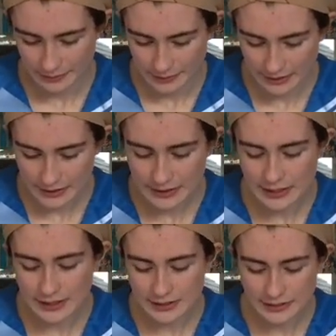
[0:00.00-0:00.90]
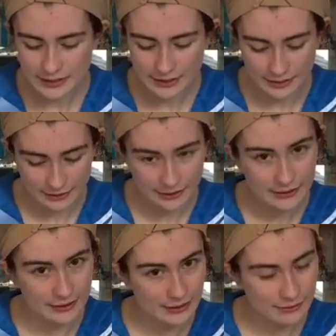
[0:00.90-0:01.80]
once it's nice and secure
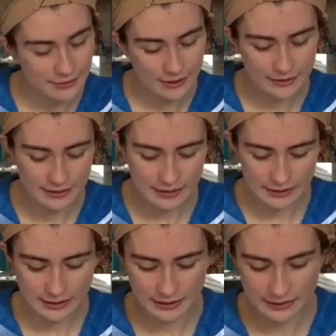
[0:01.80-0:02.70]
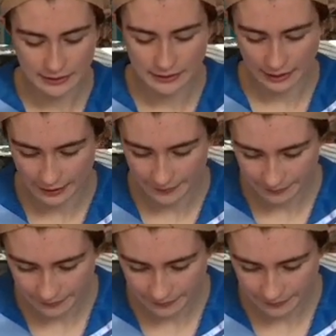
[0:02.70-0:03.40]
and you've got these there,